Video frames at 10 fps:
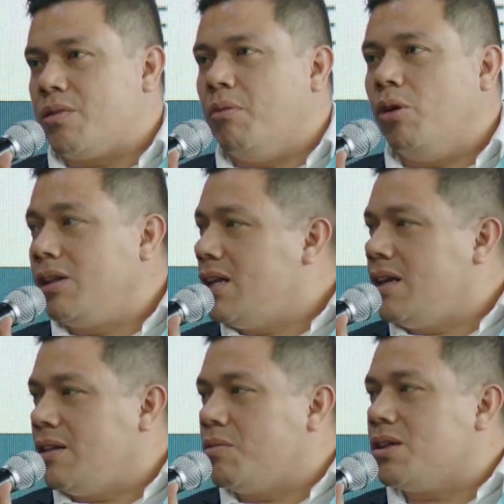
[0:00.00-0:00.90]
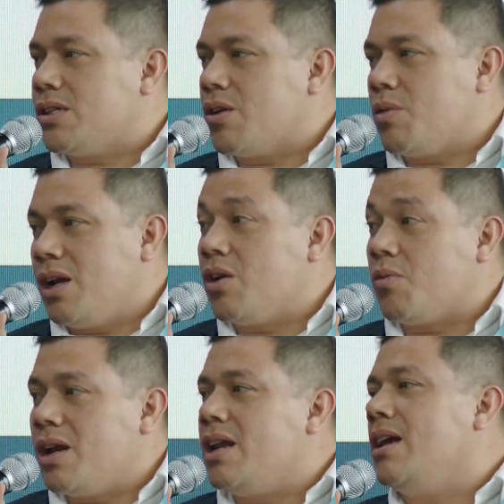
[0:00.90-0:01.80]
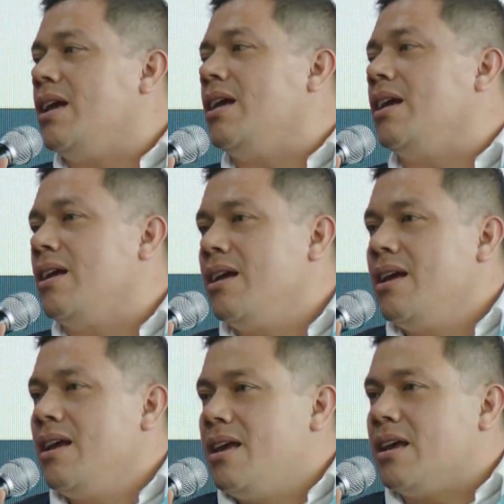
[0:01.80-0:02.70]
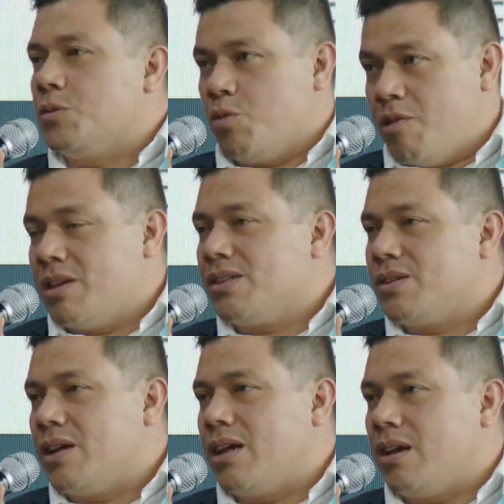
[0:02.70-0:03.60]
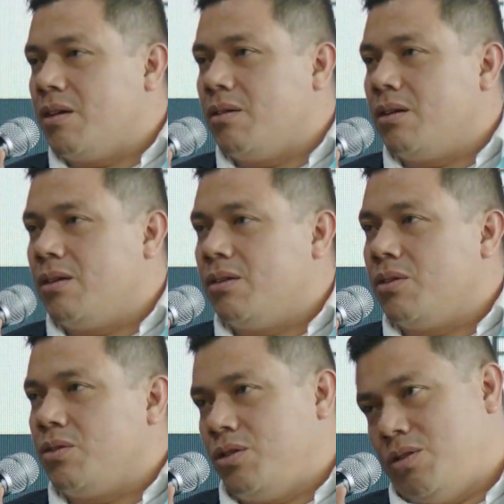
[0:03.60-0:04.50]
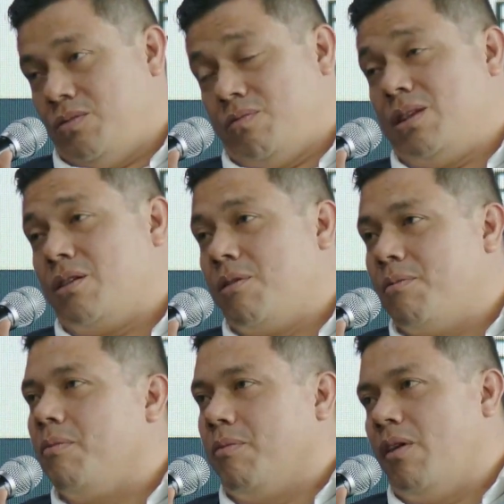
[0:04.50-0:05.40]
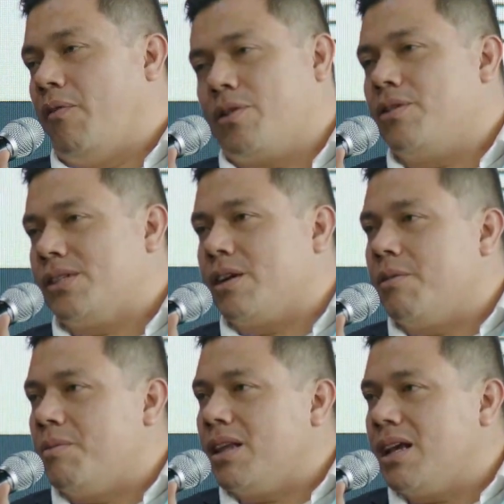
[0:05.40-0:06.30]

remotely, it was a really, really experience. Not with the government. Of course, the government